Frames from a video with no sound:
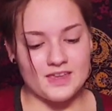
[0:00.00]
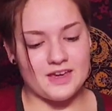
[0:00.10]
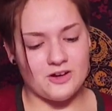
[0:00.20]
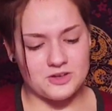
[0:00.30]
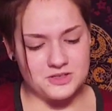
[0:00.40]

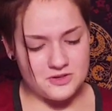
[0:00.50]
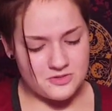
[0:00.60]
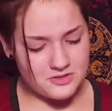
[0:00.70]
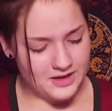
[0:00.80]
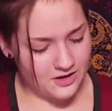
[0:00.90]
And
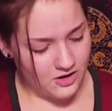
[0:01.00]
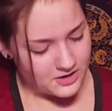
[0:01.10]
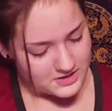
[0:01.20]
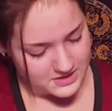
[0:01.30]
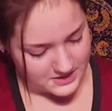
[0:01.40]
also, like,
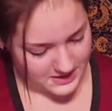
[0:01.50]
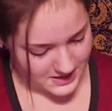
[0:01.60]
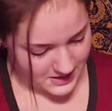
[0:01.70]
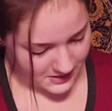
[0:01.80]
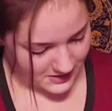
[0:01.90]

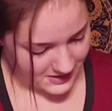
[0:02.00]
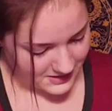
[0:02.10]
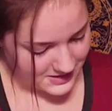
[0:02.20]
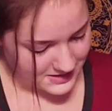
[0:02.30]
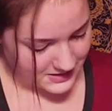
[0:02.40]
honestly, look
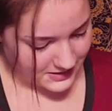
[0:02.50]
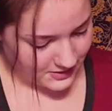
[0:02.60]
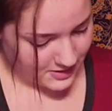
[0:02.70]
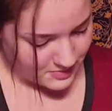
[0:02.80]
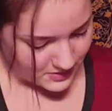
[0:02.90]
at this
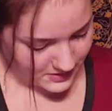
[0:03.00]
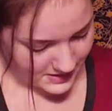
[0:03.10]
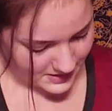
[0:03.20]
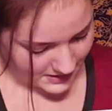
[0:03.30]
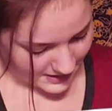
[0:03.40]
lyric booklet.